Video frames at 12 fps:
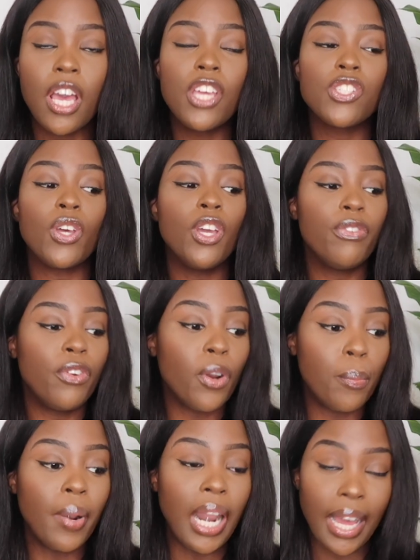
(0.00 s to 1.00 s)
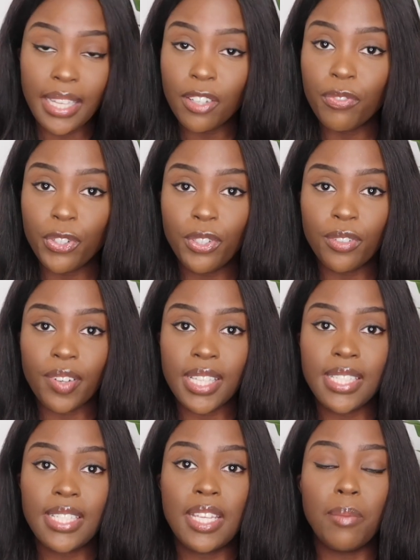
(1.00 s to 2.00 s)
So if you're applying for
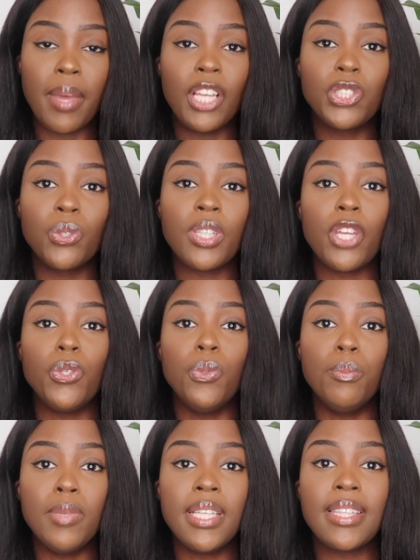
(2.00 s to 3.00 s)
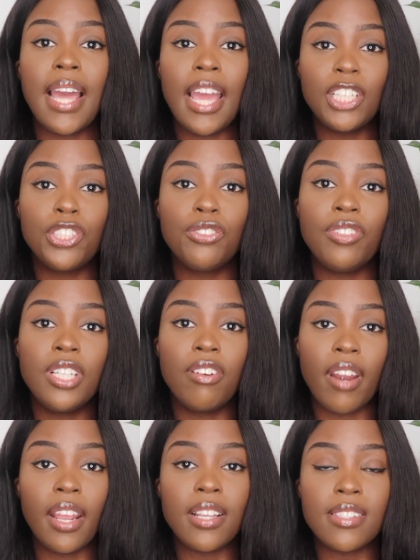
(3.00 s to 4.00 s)
university, make sure that you meet the entry
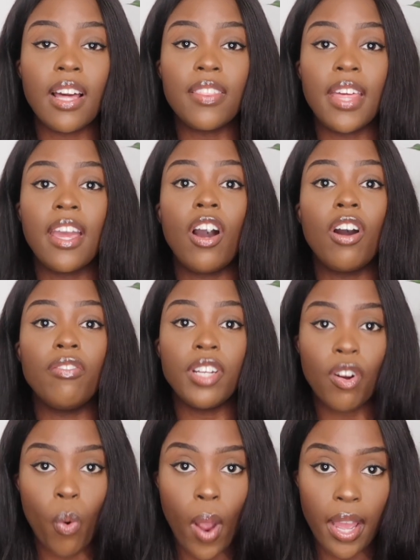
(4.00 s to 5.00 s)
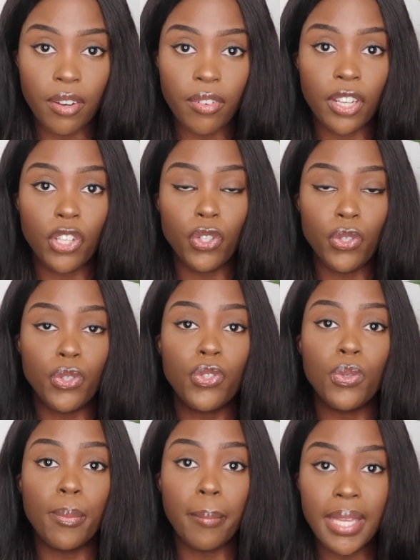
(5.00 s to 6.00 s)
grades that they are requiring you
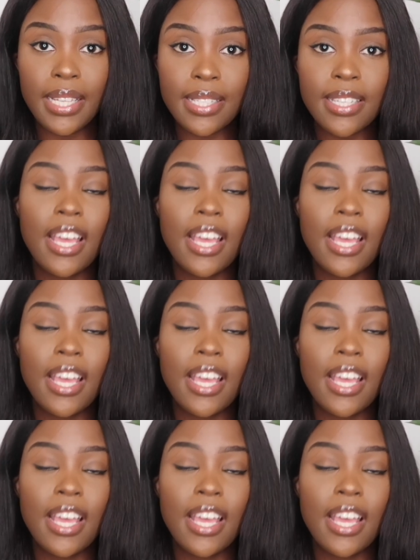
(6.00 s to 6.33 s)
to meet.